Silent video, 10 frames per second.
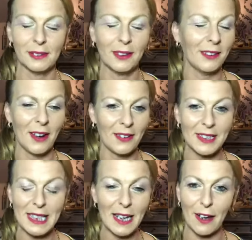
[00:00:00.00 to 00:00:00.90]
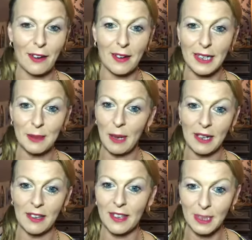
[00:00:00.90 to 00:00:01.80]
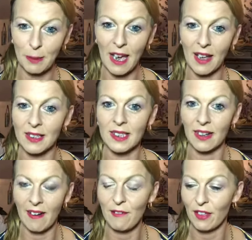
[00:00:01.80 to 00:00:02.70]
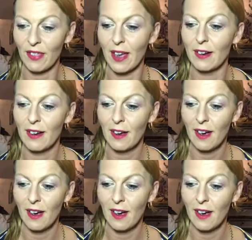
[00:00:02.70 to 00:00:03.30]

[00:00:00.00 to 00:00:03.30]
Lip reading: honestly, I can't explain it, the split ends and everything.